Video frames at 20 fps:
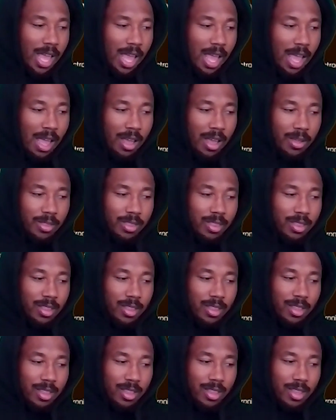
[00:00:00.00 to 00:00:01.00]
I
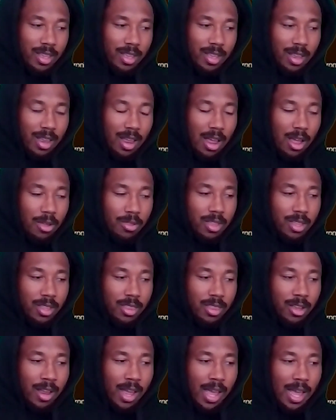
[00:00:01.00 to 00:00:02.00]
don't think
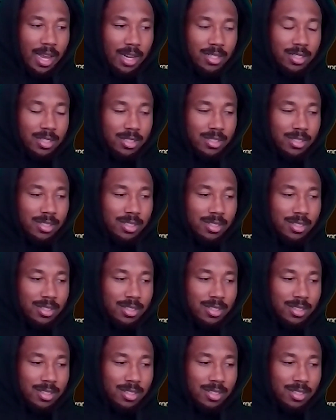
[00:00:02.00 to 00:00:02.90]
their actions,